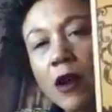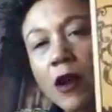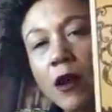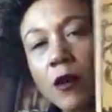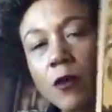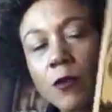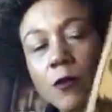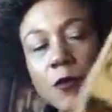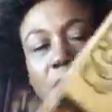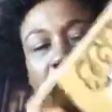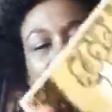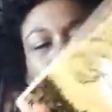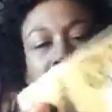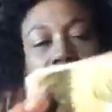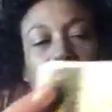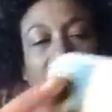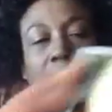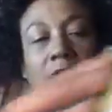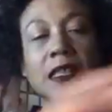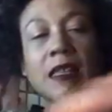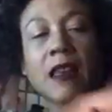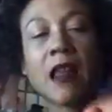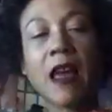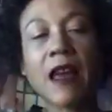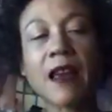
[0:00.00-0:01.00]
realm. This
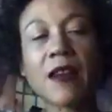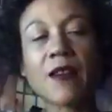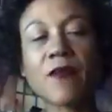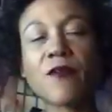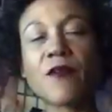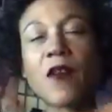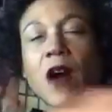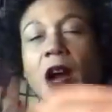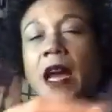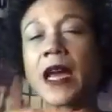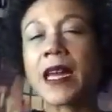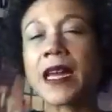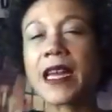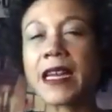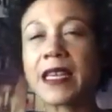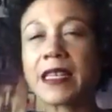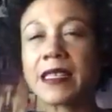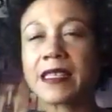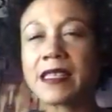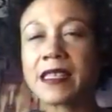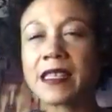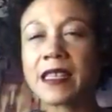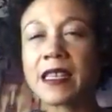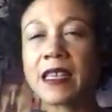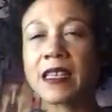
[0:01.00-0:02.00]
is like
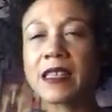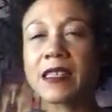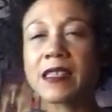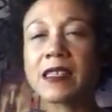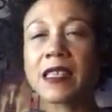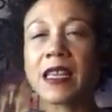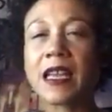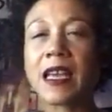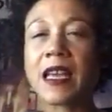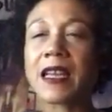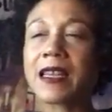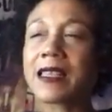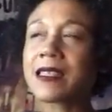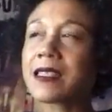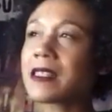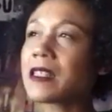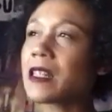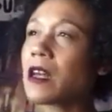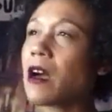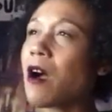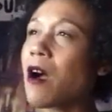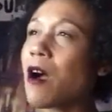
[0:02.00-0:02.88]
finances, it's the